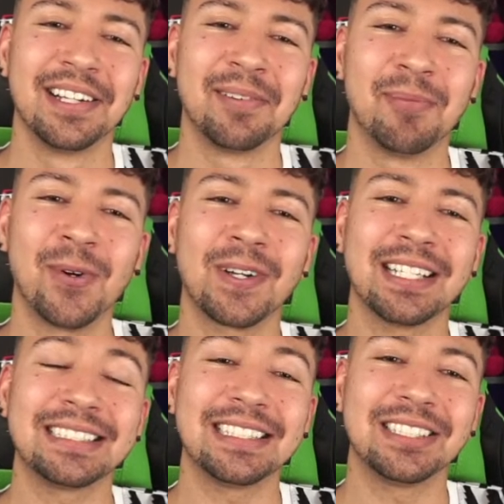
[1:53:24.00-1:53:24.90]
Morgan
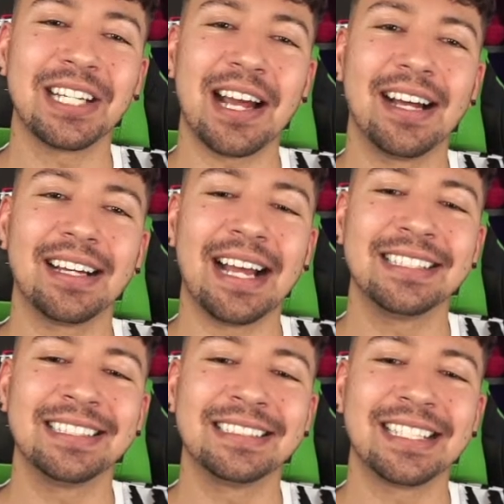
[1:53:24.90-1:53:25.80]
is in the chat and
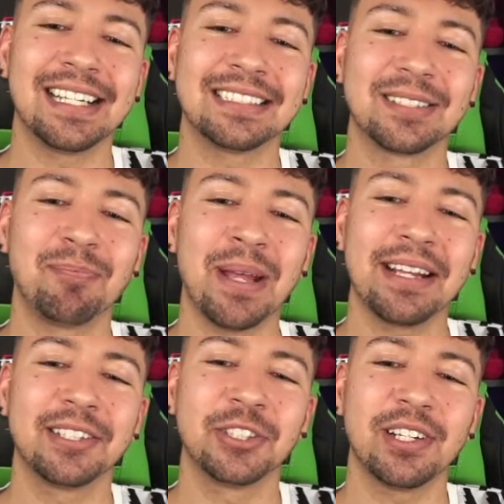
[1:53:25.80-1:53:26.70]
she says,
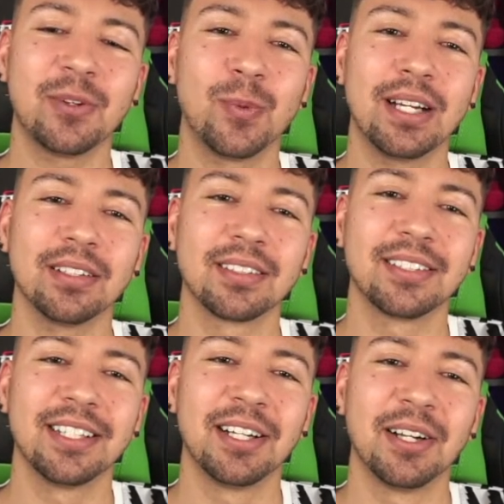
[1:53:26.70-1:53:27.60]
pink shirt will.
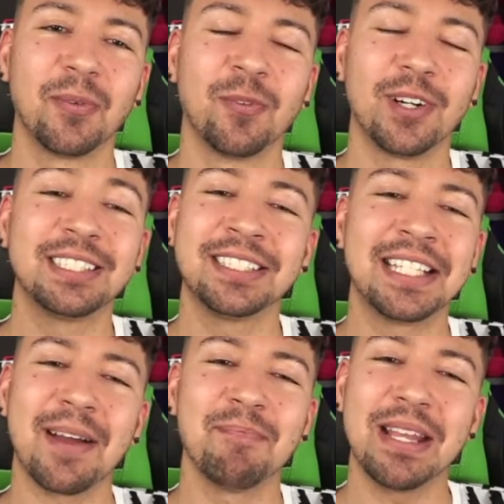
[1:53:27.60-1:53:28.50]
What does
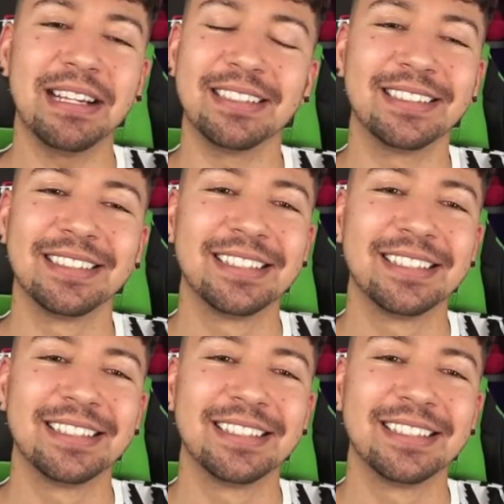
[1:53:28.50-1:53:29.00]
that mean?